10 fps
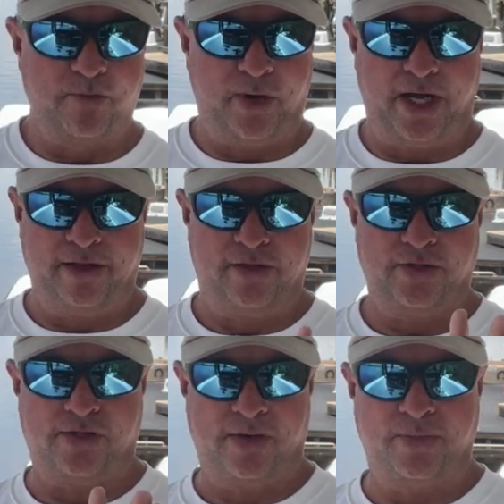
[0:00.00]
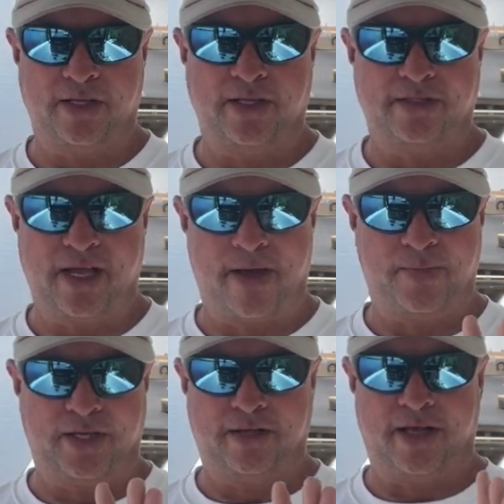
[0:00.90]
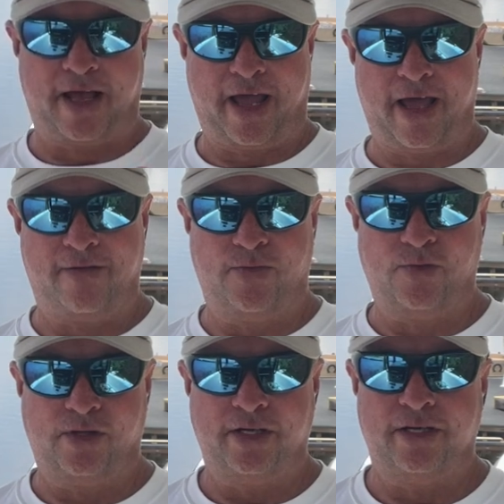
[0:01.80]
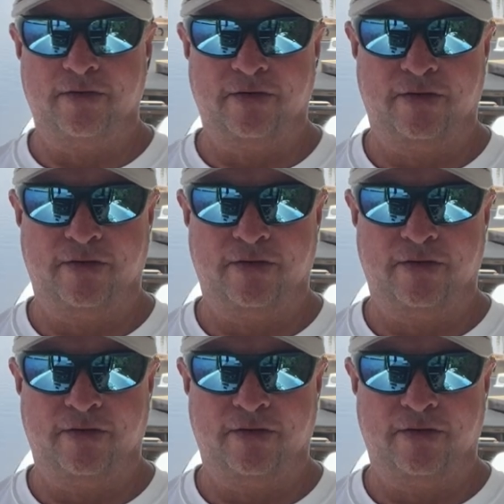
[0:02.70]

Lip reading: But there's something that's happening that I haven't really